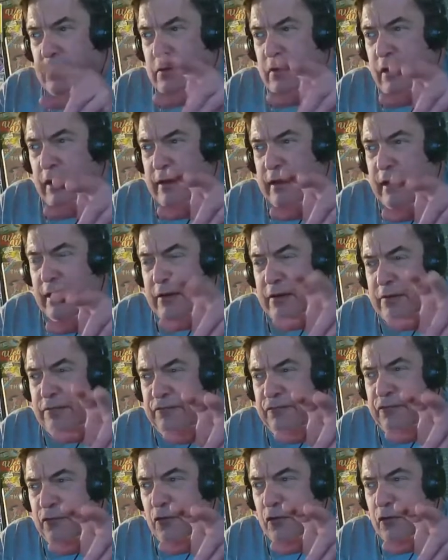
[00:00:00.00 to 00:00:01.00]
like into
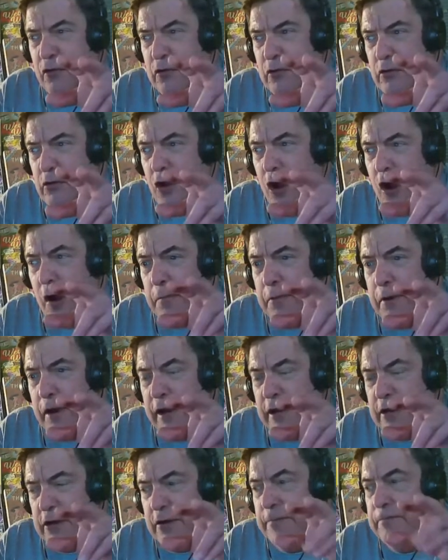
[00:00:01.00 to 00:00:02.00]
full
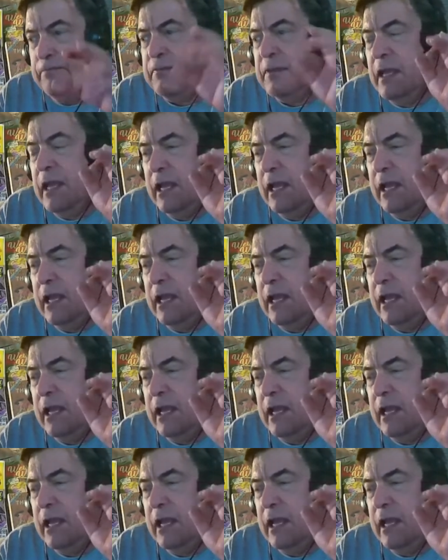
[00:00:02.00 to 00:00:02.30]
lawbreaker,